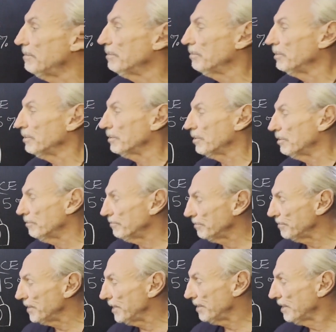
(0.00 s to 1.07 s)
and we'll go from
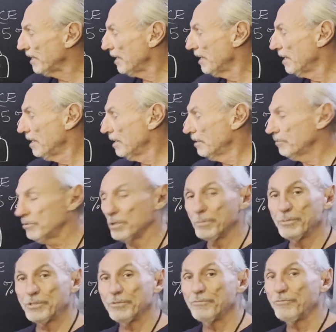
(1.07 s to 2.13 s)
there.
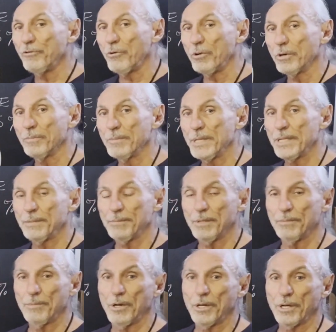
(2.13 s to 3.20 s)
Groups of four
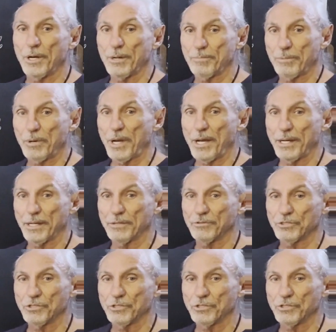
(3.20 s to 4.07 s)
minimum on our products.